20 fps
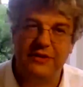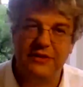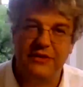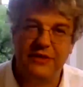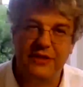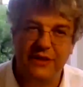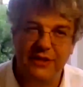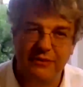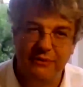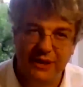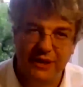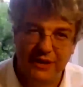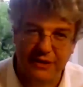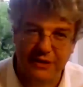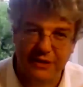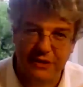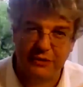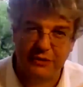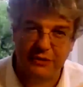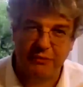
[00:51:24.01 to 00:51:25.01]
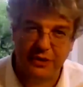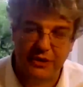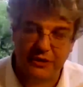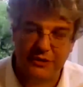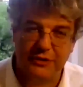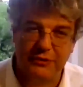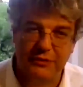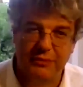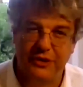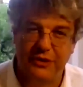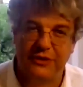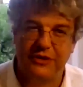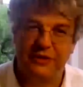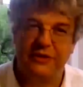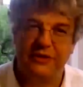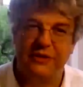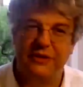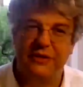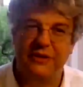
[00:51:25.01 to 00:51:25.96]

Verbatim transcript: You can see where the hot spots